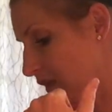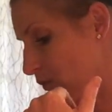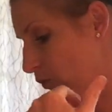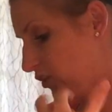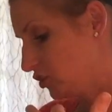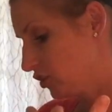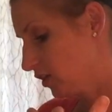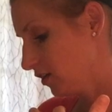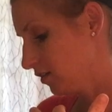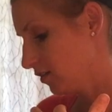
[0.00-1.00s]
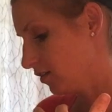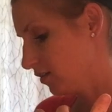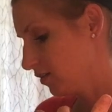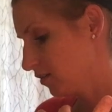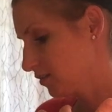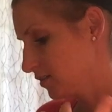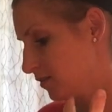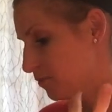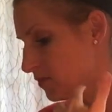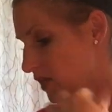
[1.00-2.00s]
which
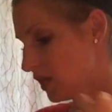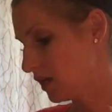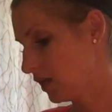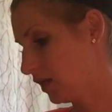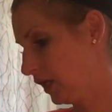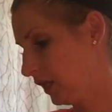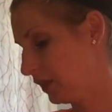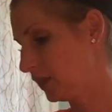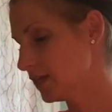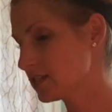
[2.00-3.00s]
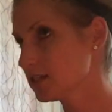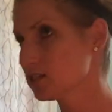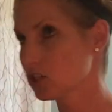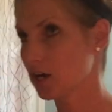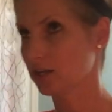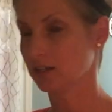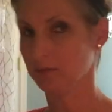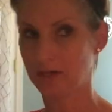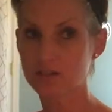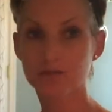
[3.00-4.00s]
to me, this is talking
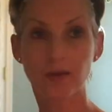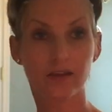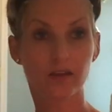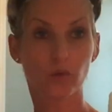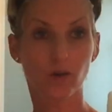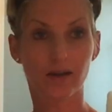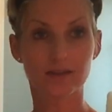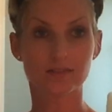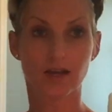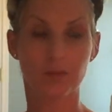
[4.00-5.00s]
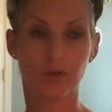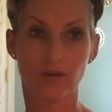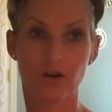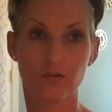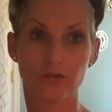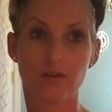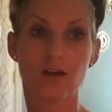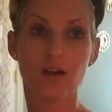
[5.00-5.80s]
about spending quiet time alone.